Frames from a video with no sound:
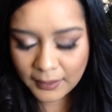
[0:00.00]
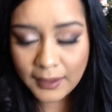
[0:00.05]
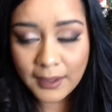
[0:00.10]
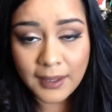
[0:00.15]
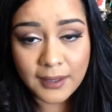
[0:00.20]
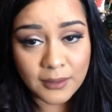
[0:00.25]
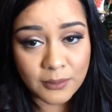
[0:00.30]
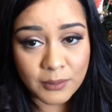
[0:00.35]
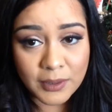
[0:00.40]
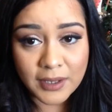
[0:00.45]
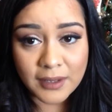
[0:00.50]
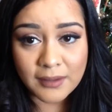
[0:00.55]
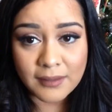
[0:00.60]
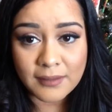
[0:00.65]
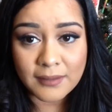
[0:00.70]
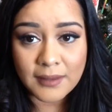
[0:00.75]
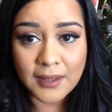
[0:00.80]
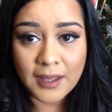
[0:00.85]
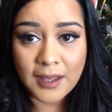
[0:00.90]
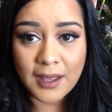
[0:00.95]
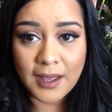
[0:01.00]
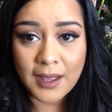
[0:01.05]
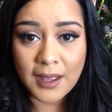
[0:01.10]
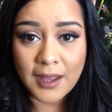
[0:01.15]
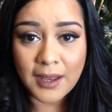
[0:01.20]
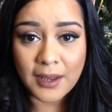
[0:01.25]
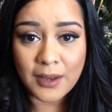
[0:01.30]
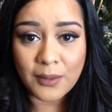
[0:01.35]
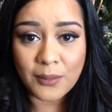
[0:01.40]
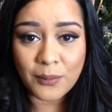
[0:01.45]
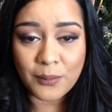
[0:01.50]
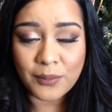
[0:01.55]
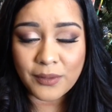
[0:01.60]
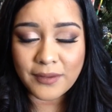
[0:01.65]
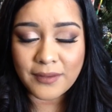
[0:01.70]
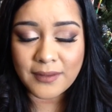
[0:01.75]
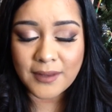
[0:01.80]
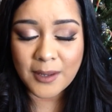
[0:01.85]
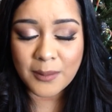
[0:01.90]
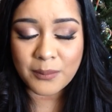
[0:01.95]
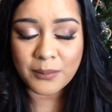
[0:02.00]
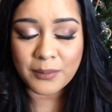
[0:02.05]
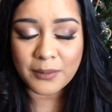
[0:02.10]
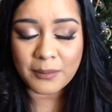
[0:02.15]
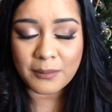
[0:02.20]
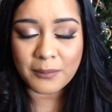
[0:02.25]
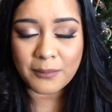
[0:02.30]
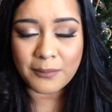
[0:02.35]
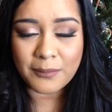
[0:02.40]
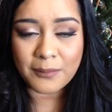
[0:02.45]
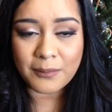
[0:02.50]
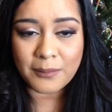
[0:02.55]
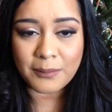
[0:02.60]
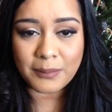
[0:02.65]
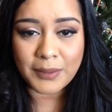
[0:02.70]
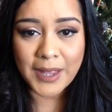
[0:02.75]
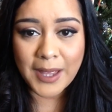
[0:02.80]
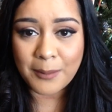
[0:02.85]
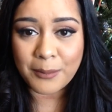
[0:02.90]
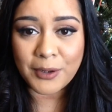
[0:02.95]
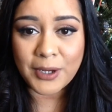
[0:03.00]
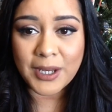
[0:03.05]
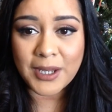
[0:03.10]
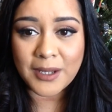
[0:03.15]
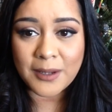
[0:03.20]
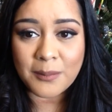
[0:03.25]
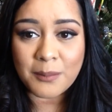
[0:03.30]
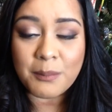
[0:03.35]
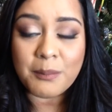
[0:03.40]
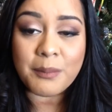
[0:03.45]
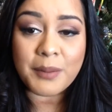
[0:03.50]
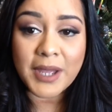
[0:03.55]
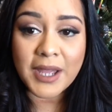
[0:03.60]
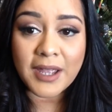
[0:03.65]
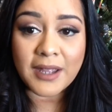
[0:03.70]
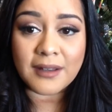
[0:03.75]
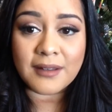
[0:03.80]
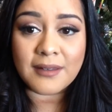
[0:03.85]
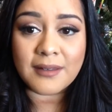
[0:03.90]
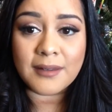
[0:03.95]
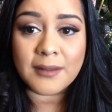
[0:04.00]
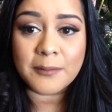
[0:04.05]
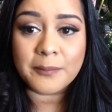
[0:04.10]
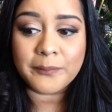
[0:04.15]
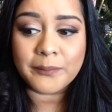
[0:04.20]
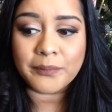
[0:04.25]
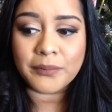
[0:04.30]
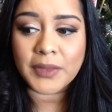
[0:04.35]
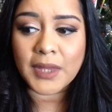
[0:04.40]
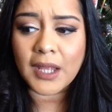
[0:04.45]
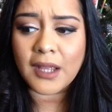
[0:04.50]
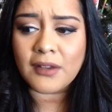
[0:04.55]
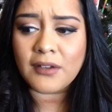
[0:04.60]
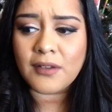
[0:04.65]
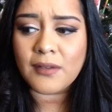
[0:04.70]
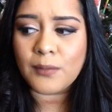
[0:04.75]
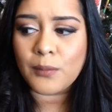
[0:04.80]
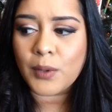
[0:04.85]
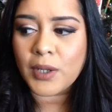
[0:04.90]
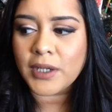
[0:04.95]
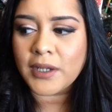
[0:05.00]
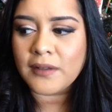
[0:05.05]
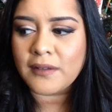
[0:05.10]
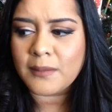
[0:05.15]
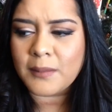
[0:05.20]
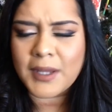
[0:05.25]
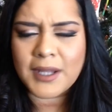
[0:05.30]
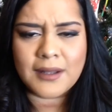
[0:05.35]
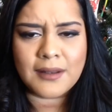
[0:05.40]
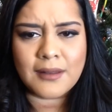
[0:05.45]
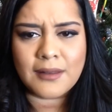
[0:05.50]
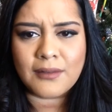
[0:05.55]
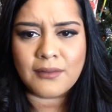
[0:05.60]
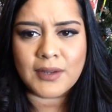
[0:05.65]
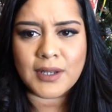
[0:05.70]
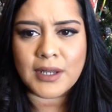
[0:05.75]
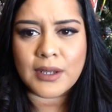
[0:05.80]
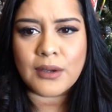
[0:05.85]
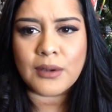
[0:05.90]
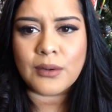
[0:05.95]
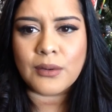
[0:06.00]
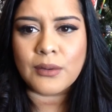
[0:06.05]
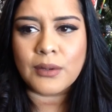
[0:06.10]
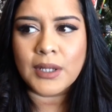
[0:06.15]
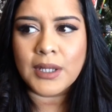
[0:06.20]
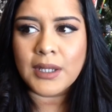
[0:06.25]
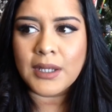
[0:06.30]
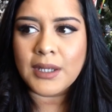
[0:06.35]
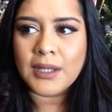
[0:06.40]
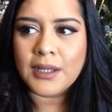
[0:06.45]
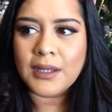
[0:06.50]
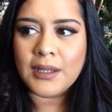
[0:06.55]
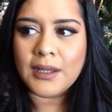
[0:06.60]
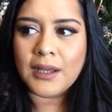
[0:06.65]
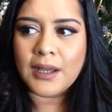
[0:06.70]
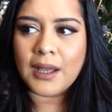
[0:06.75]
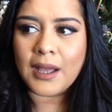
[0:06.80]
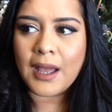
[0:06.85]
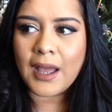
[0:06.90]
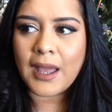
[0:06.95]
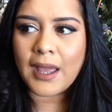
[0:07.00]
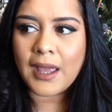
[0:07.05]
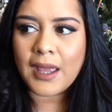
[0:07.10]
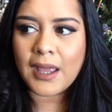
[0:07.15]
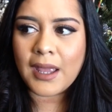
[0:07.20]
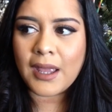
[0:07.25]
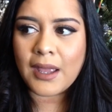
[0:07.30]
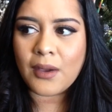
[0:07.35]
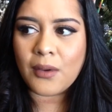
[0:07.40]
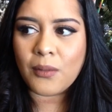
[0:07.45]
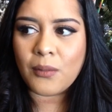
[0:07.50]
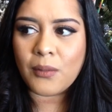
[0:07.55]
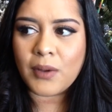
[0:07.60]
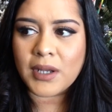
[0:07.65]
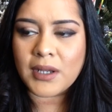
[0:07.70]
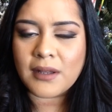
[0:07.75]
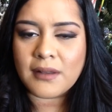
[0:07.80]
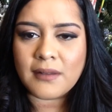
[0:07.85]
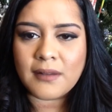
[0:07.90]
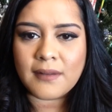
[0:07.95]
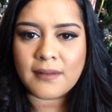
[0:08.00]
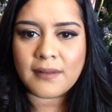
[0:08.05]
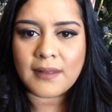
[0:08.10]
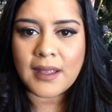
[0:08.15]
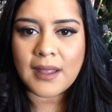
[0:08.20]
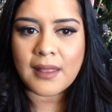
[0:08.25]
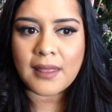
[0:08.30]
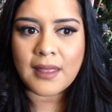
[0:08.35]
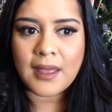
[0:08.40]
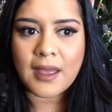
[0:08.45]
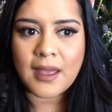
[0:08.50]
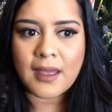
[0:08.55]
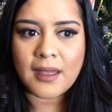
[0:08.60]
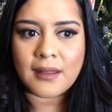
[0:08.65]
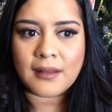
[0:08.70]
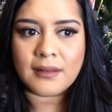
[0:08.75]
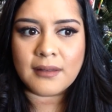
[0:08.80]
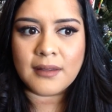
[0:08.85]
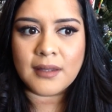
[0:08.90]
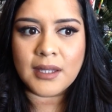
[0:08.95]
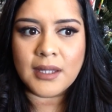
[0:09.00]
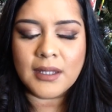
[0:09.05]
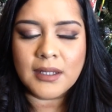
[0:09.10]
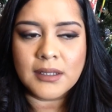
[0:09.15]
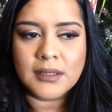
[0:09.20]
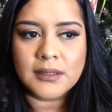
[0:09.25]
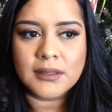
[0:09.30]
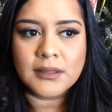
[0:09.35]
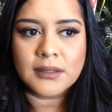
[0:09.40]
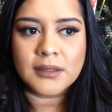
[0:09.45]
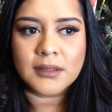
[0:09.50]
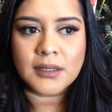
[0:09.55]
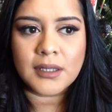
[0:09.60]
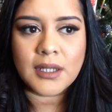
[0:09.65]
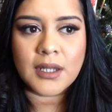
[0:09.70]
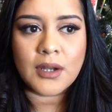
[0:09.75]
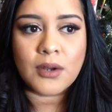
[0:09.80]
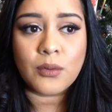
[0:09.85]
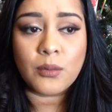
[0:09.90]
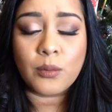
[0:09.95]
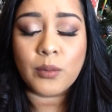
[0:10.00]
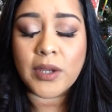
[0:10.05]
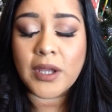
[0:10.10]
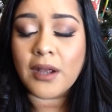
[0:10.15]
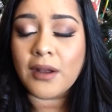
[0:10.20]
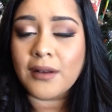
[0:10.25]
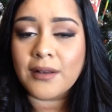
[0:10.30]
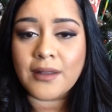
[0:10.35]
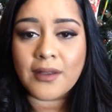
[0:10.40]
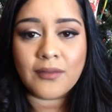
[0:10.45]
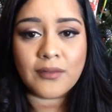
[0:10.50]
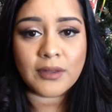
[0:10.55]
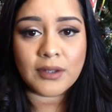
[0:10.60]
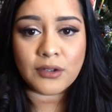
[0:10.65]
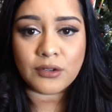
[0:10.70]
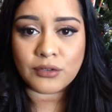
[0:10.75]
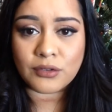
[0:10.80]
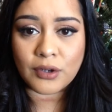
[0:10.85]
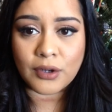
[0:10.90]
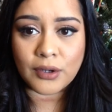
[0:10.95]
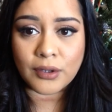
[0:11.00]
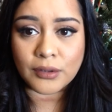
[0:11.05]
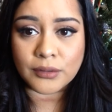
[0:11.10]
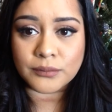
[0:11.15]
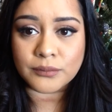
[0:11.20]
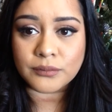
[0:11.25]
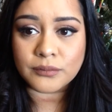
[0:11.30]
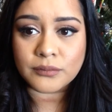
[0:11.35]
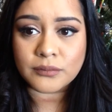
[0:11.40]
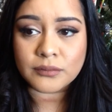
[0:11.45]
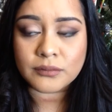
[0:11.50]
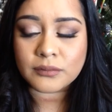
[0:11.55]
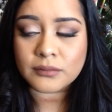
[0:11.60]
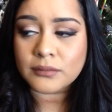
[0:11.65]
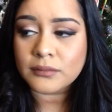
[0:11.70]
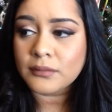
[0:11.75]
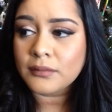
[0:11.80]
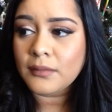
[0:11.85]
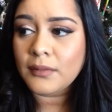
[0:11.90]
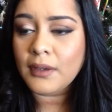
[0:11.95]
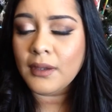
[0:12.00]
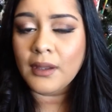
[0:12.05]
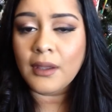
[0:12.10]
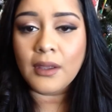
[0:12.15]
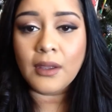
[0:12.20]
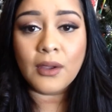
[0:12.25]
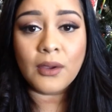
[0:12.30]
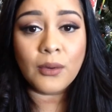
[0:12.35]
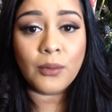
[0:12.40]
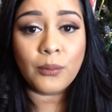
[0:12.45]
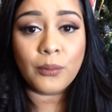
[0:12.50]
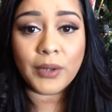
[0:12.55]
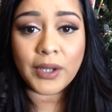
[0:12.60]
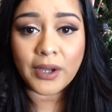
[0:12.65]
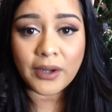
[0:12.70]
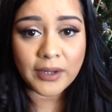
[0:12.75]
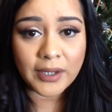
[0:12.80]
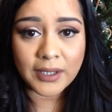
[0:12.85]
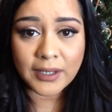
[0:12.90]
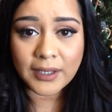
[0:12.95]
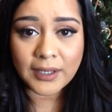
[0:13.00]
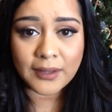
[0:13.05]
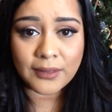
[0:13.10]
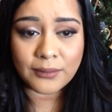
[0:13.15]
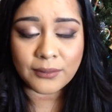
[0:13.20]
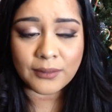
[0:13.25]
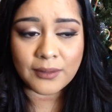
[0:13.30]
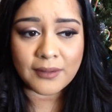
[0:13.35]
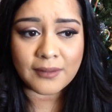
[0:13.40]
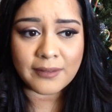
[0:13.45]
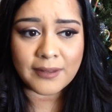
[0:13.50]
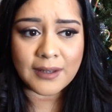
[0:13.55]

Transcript: Anyways, I will stop blabbering, but I just wanted to make another video. I wanted to say that, you know, we are definitely strong. We are going to get through this.